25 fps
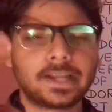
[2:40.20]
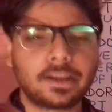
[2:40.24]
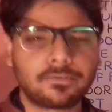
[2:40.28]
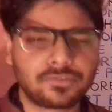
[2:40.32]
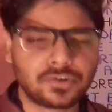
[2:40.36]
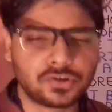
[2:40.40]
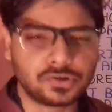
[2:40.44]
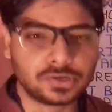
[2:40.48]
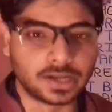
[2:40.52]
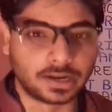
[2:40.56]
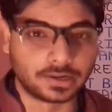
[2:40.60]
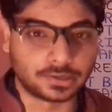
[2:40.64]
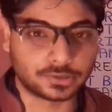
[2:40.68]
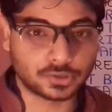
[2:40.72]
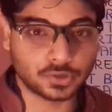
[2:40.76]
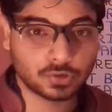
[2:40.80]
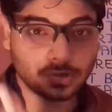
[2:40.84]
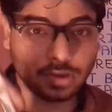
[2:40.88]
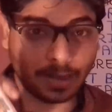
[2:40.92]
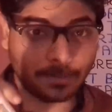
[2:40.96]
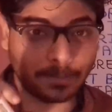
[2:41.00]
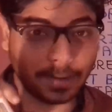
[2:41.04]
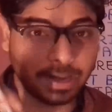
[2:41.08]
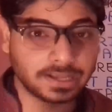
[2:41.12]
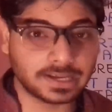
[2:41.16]
diffusion. So you
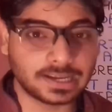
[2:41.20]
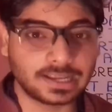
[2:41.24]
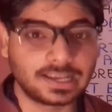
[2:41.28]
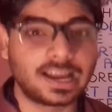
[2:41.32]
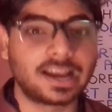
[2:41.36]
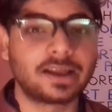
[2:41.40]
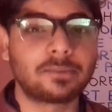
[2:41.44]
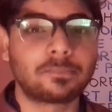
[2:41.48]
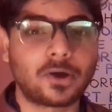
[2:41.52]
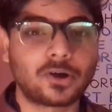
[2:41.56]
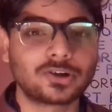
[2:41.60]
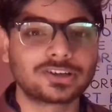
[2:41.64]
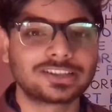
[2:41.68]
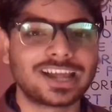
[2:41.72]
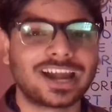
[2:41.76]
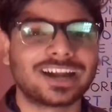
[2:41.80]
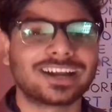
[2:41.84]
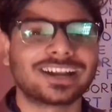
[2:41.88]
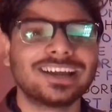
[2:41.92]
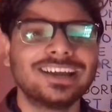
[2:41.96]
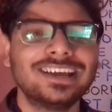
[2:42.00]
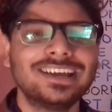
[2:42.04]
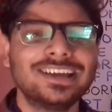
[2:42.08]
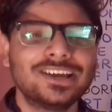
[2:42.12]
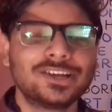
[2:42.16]
are very clear about
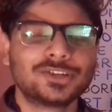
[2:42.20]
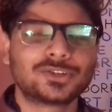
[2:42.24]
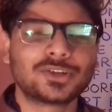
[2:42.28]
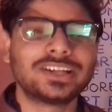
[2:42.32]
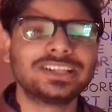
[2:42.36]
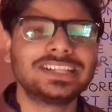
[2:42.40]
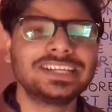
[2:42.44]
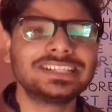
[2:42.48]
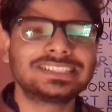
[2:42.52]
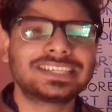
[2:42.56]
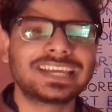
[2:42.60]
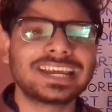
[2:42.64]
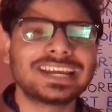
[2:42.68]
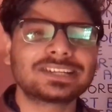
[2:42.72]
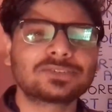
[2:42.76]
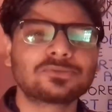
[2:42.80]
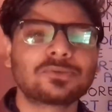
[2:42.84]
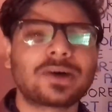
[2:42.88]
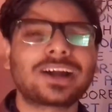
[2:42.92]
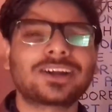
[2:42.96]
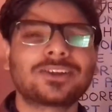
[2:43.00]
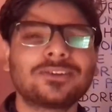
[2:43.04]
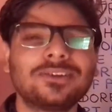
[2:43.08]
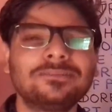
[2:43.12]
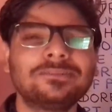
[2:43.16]
that. So in this case,
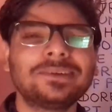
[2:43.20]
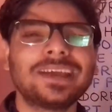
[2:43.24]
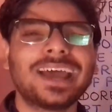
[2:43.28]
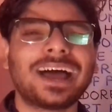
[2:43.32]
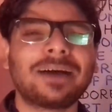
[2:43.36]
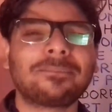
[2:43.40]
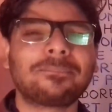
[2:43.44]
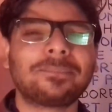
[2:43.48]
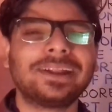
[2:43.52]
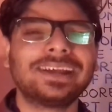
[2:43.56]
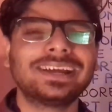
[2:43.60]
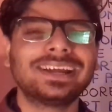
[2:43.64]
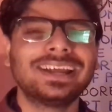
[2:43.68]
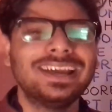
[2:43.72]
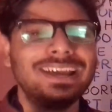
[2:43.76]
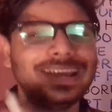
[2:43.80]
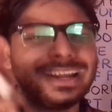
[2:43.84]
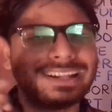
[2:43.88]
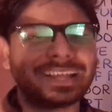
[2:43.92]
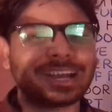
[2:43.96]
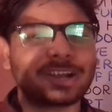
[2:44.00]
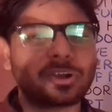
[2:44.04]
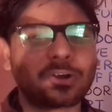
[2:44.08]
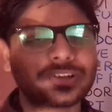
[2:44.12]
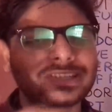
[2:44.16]
what will be happening?
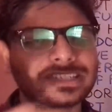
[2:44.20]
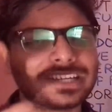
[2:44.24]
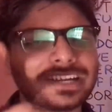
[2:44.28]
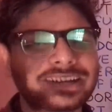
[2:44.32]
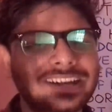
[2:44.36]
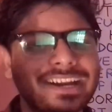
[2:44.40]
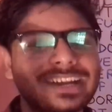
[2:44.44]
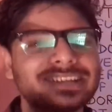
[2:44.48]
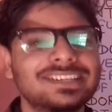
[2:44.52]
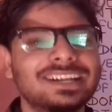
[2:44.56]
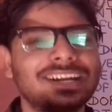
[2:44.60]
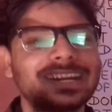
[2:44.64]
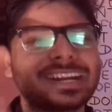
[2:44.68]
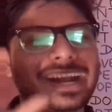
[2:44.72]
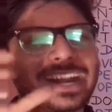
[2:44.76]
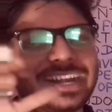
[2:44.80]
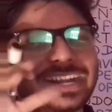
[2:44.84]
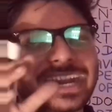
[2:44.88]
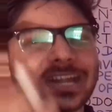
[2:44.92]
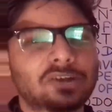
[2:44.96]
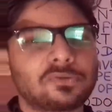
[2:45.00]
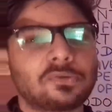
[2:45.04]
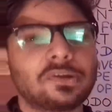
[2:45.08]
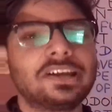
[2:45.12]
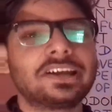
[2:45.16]
The concentration
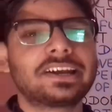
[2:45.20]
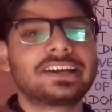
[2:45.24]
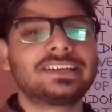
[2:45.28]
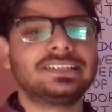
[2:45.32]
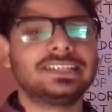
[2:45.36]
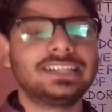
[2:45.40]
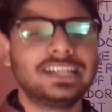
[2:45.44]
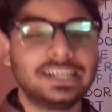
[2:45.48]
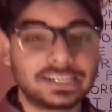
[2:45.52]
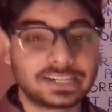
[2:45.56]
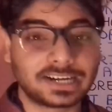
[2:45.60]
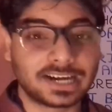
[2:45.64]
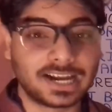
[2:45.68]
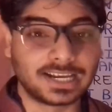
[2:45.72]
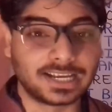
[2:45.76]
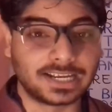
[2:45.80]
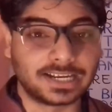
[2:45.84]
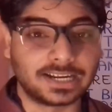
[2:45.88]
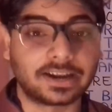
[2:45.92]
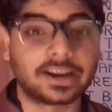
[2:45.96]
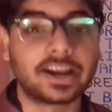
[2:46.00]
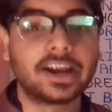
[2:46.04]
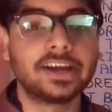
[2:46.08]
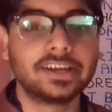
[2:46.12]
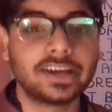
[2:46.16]
gradient will literally
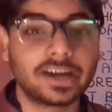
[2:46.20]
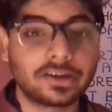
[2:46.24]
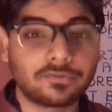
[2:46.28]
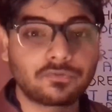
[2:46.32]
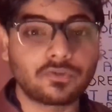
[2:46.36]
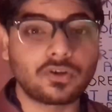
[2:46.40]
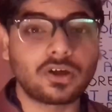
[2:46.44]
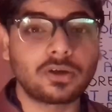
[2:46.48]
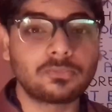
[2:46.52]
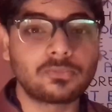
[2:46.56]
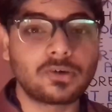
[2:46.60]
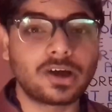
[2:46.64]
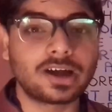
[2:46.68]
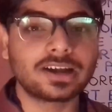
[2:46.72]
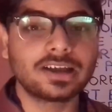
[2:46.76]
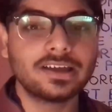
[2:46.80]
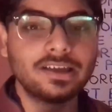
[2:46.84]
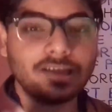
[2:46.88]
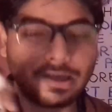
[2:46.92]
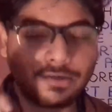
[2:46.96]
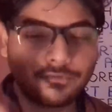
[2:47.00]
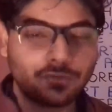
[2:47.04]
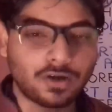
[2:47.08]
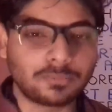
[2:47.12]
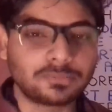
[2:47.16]
radiate from
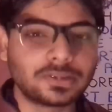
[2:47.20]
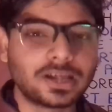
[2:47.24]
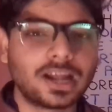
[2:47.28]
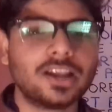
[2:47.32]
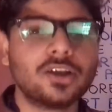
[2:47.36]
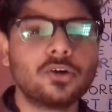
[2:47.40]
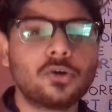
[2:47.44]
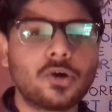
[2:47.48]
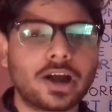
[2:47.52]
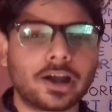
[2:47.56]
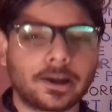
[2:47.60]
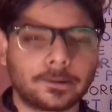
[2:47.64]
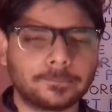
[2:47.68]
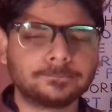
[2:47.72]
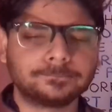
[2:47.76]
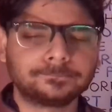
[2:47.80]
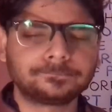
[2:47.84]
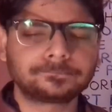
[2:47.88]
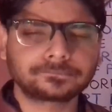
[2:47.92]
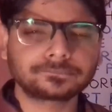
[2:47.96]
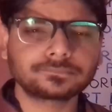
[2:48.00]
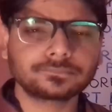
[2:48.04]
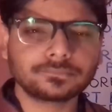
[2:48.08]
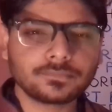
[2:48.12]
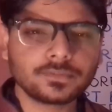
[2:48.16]
what? From the lower
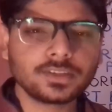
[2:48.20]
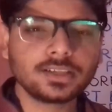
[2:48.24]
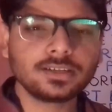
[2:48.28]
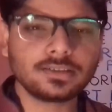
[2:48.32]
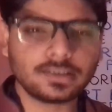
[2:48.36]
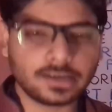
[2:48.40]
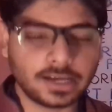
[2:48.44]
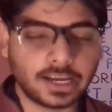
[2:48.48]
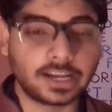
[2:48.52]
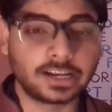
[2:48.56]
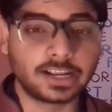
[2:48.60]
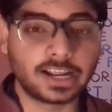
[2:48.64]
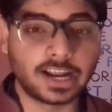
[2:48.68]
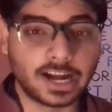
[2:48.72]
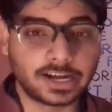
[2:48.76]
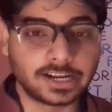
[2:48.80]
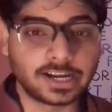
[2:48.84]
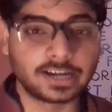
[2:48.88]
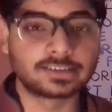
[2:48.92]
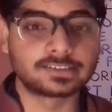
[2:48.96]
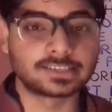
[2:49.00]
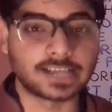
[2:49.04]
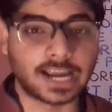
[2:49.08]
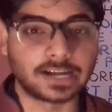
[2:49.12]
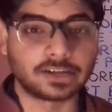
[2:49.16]

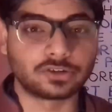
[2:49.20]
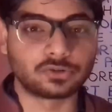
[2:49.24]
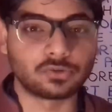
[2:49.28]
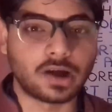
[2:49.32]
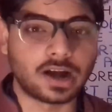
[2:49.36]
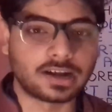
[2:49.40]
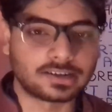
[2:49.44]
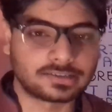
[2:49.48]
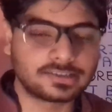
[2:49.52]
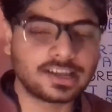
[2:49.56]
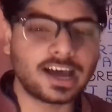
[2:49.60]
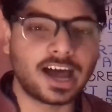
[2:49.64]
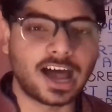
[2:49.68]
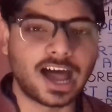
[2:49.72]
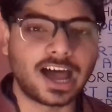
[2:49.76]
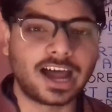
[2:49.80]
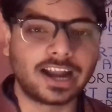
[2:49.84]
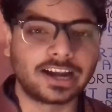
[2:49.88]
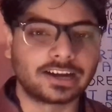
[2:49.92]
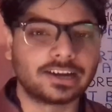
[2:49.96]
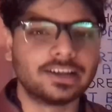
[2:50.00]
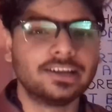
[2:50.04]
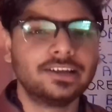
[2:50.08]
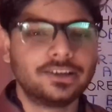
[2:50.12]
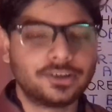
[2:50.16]
ingredient side towards the
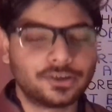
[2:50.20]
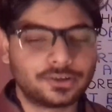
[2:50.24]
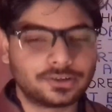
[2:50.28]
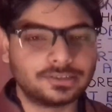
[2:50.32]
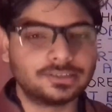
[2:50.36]
higher,